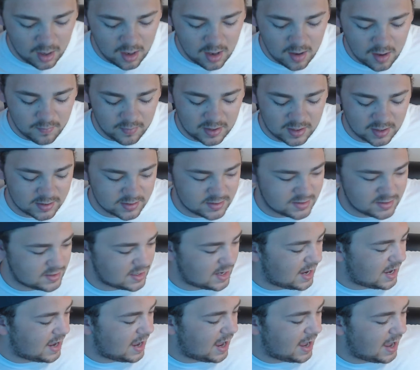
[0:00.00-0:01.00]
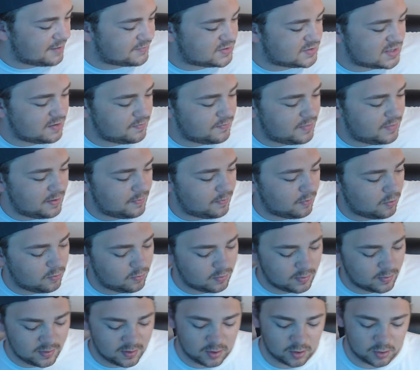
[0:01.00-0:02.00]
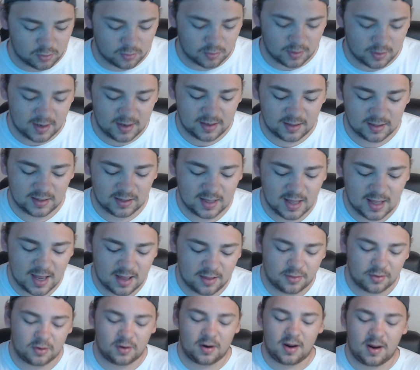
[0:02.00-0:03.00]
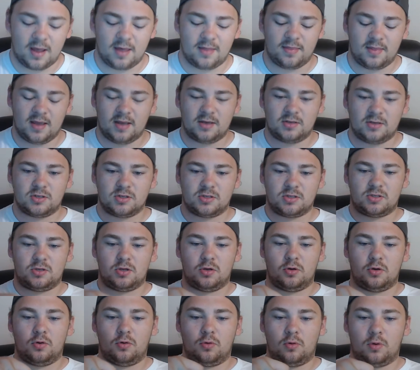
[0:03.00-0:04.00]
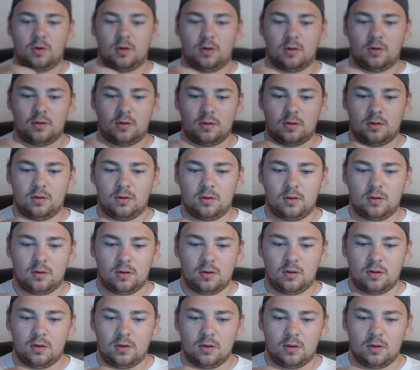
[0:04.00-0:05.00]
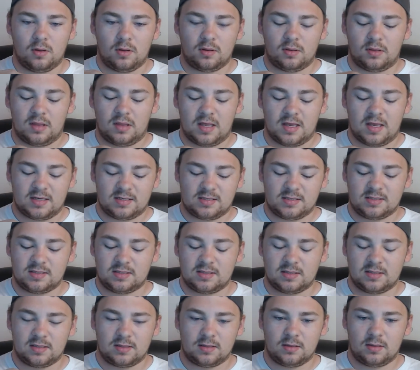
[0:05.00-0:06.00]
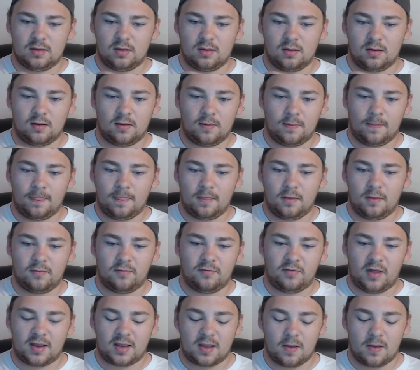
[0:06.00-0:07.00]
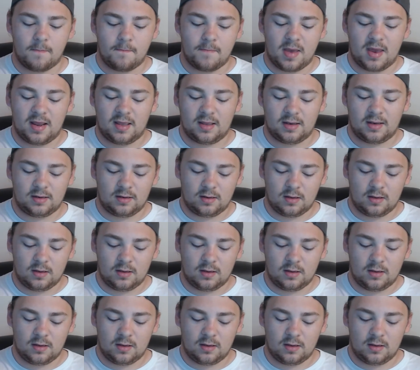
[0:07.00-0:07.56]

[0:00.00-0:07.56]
Because I've seen people when they're creating a lather and they just do this like a minute,